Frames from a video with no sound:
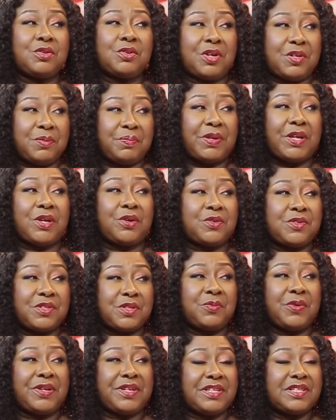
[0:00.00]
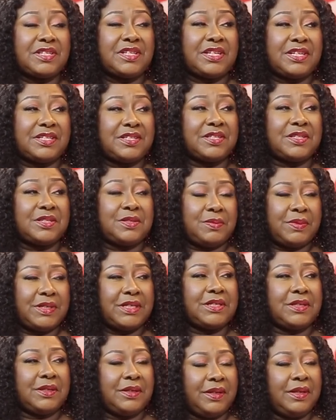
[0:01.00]
Not because they were intelligent,
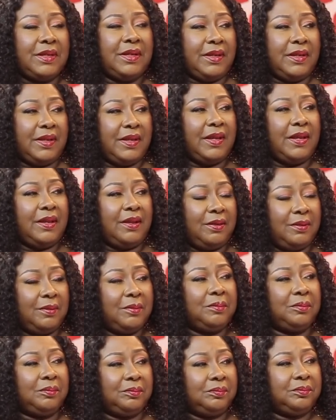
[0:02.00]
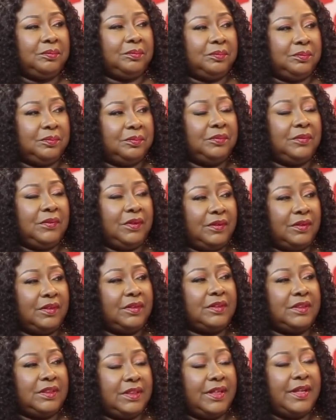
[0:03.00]
but there was just no
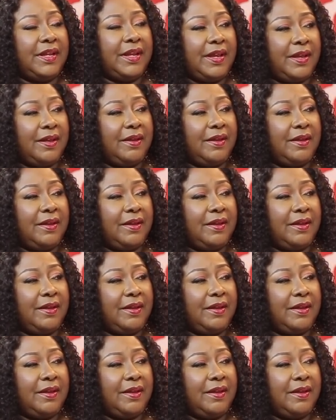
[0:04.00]
opportunity.